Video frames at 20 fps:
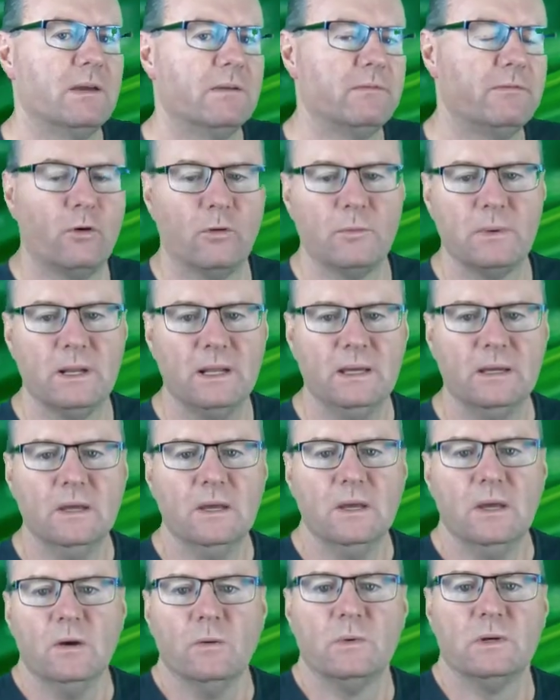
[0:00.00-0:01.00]
formula,
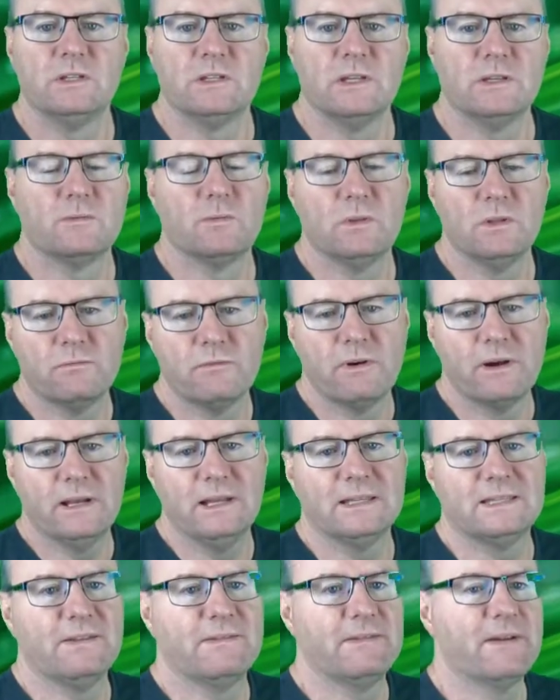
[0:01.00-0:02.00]
which says, well, the
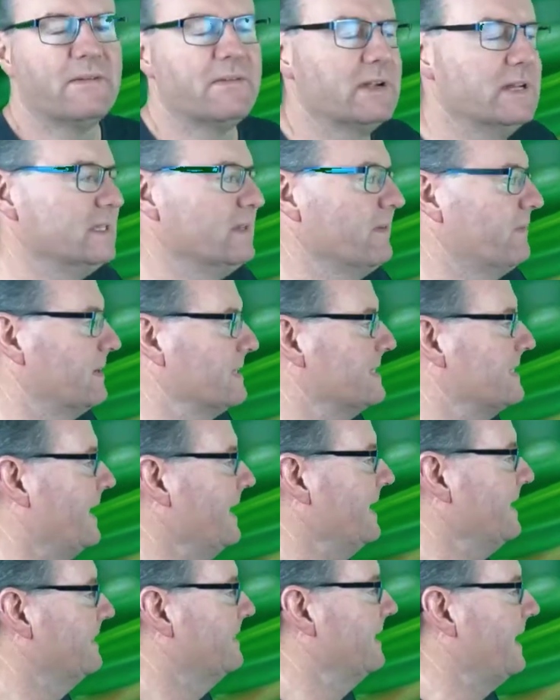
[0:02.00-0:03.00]
relative error is if I
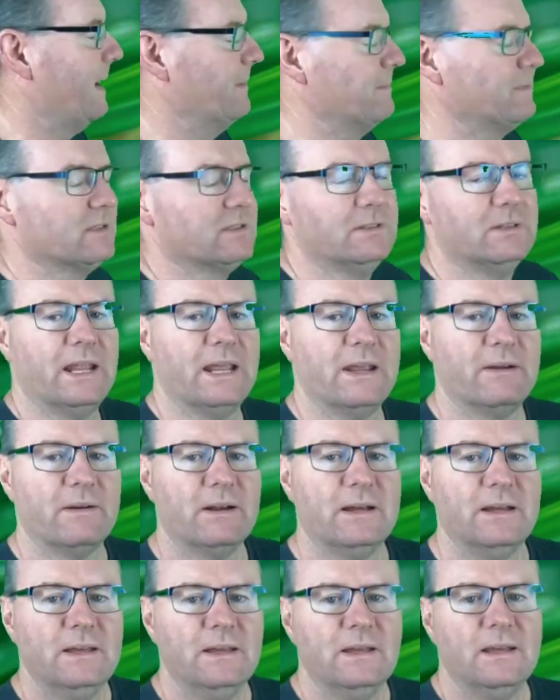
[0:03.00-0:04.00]
take the absolute
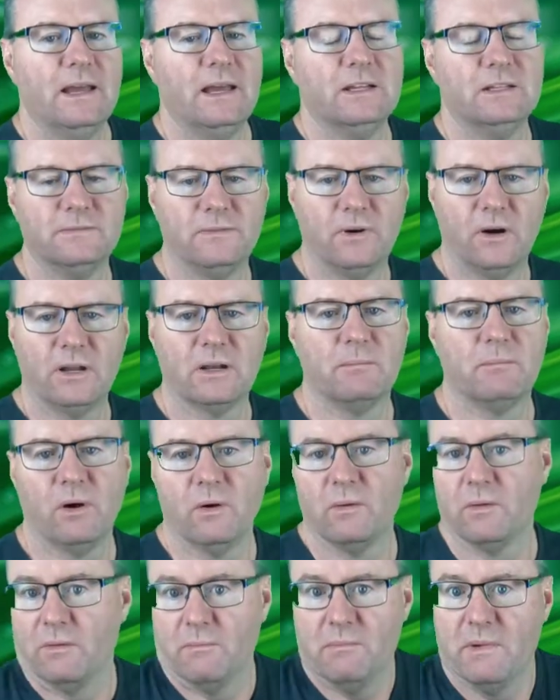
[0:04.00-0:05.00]
error and divide it
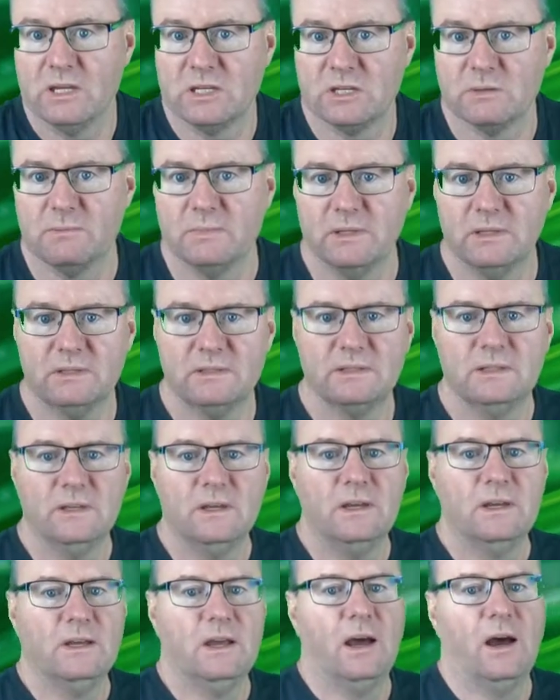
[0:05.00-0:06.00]
by the measurement,
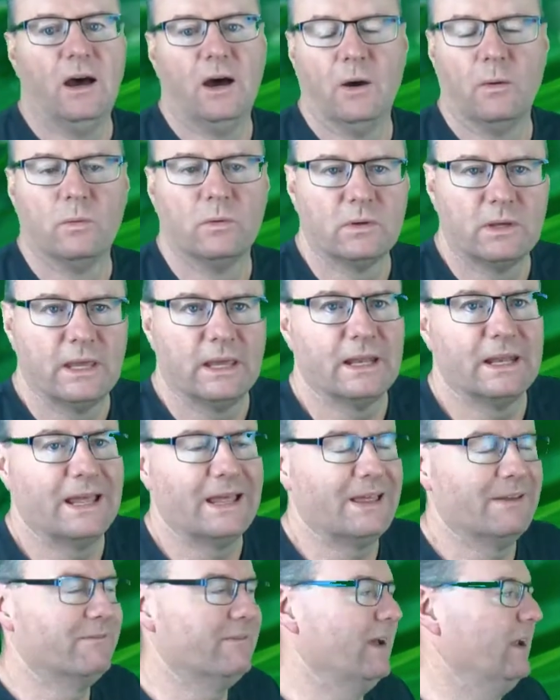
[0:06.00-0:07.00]
I will get
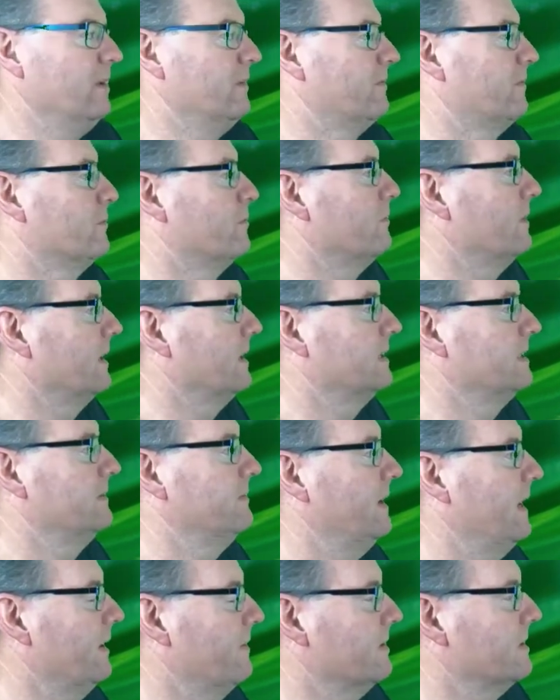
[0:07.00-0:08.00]
a value for
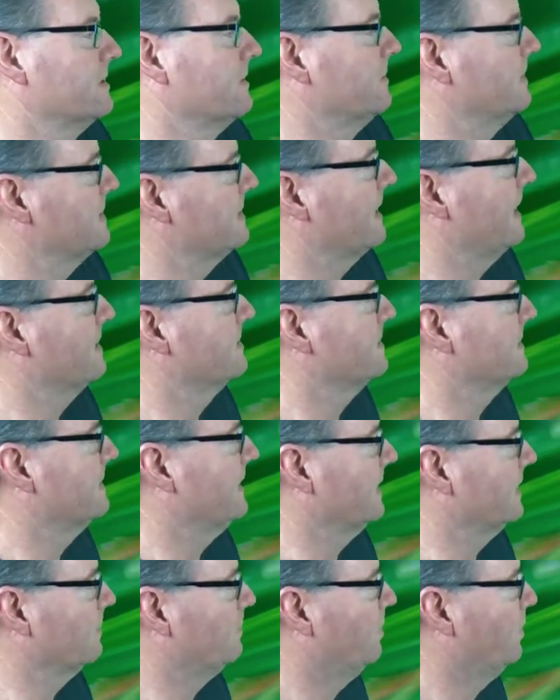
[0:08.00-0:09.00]
relative error. So in this case, I
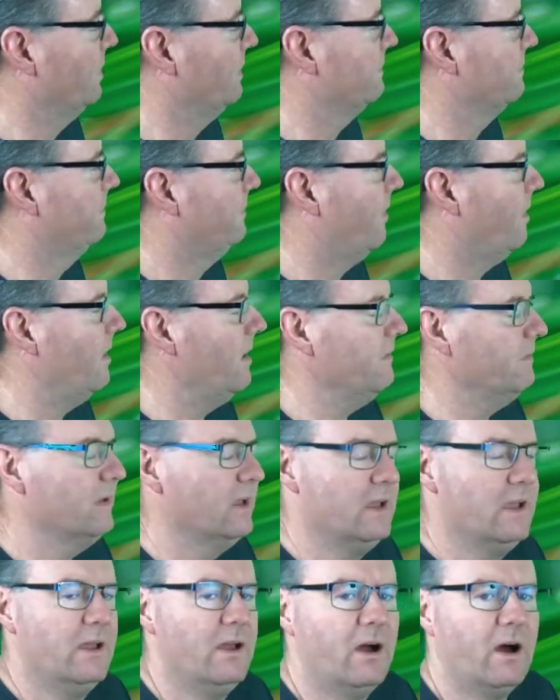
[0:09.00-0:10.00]
take the 0.5,
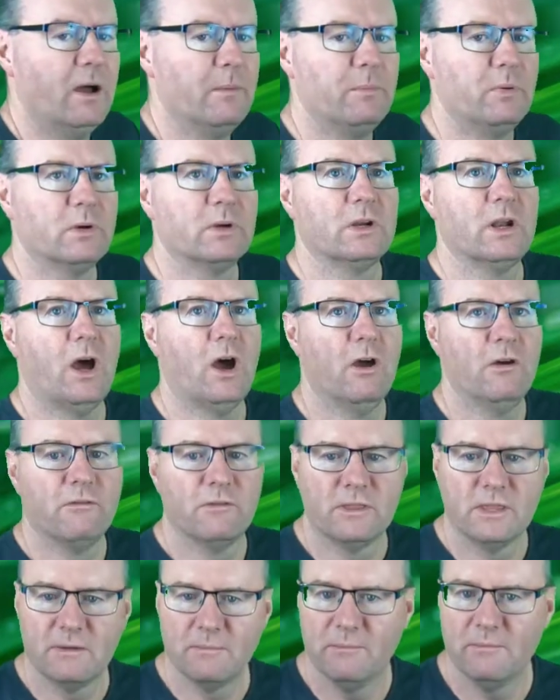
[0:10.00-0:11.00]
I put it
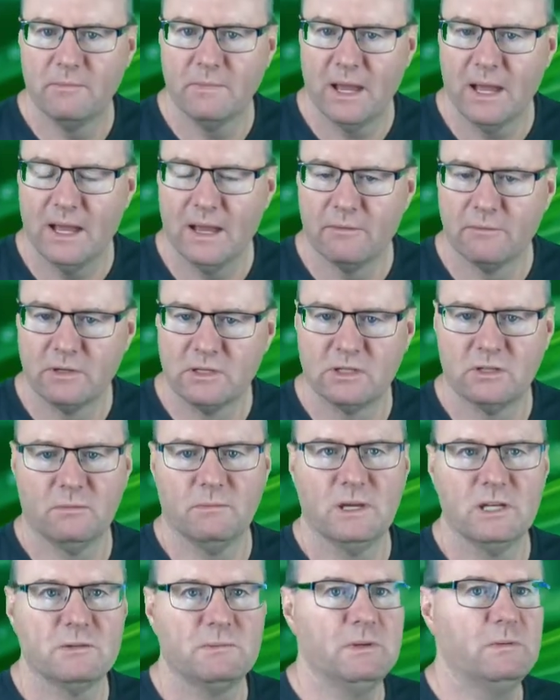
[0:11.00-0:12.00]
over the original
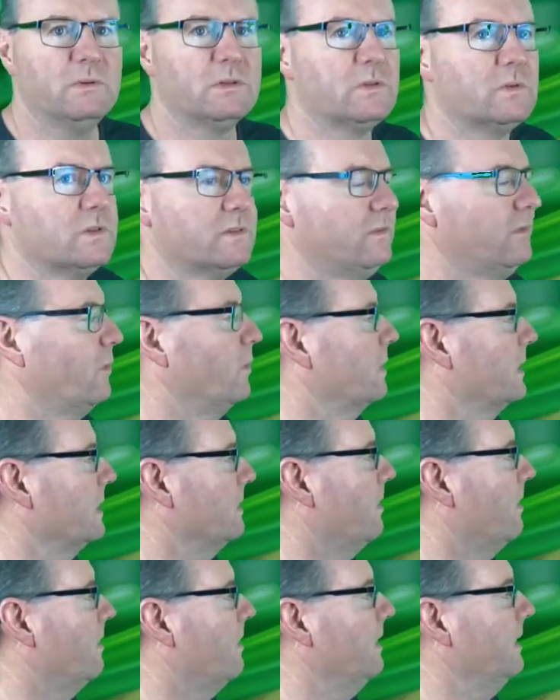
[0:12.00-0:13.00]
measurement, which was
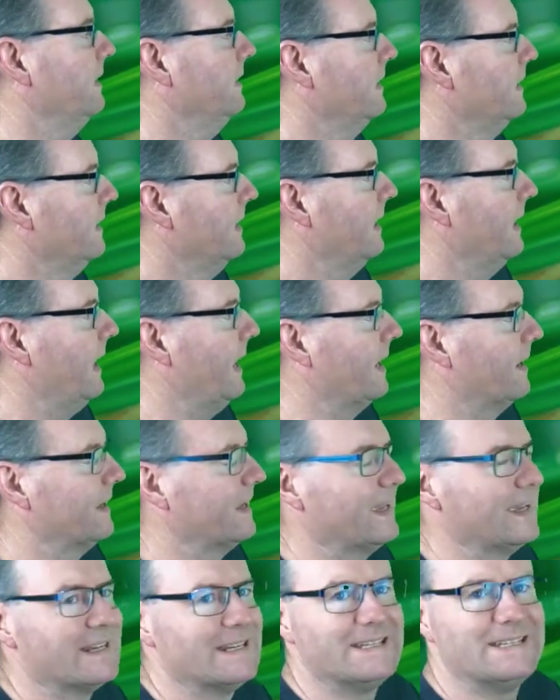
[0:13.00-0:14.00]
49, and I
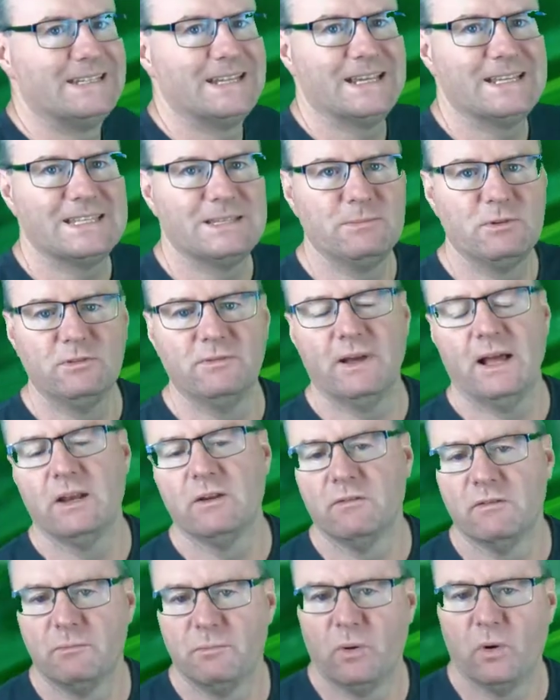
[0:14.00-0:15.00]
get a decimal value of